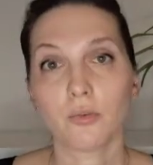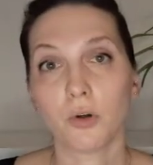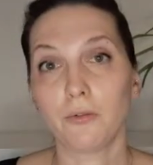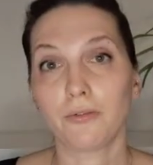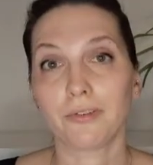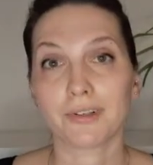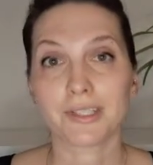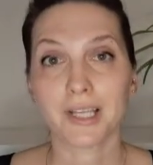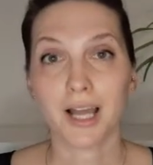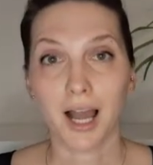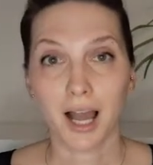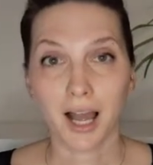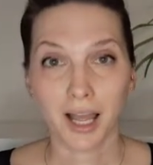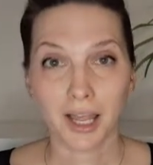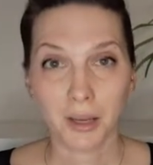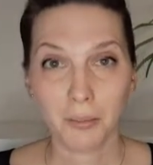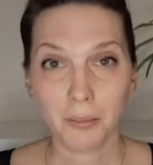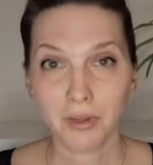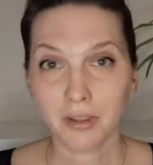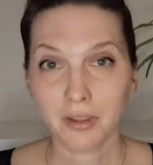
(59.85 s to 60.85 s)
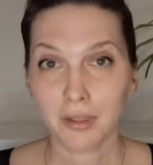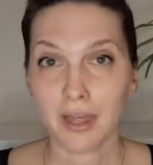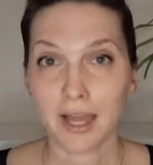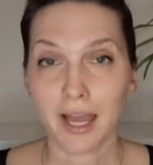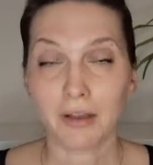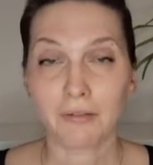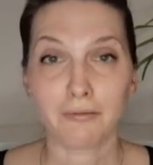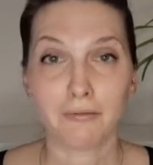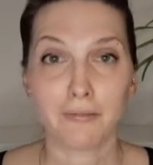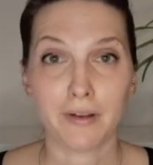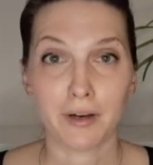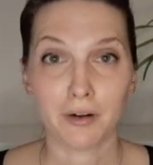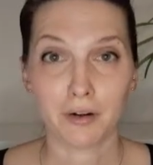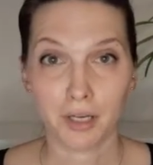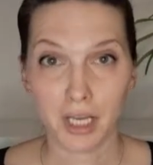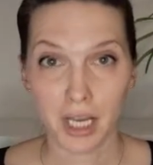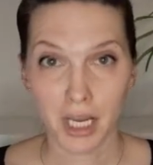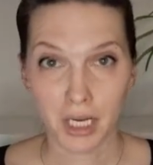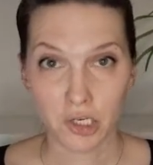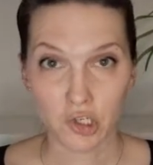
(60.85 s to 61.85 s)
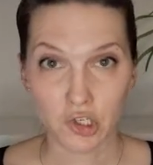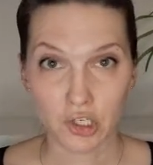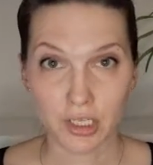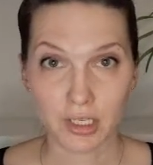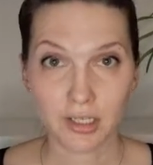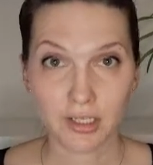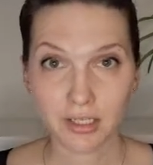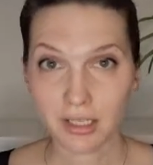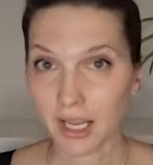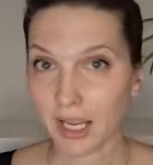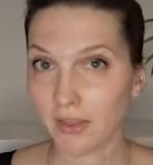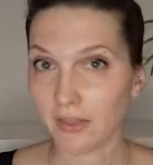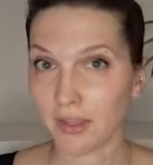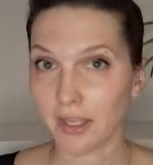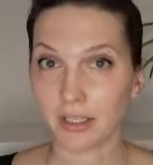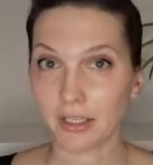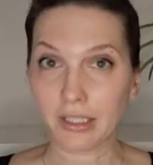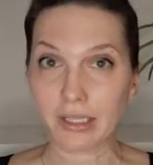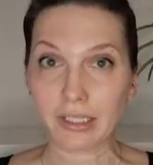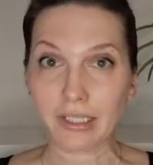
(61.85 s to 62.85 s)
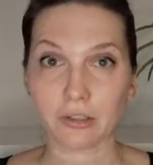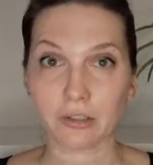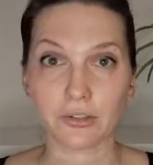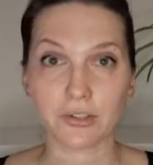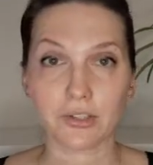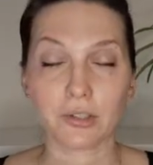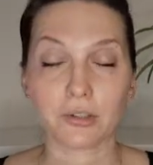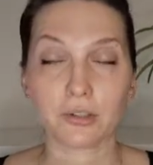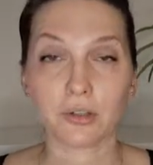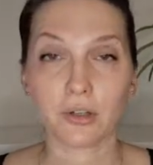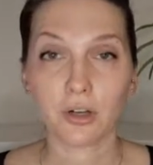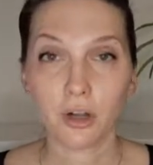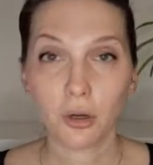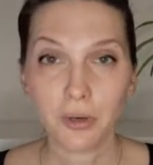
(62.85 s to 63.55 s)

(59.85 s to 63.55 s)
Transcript: So over time, that variation and the alleles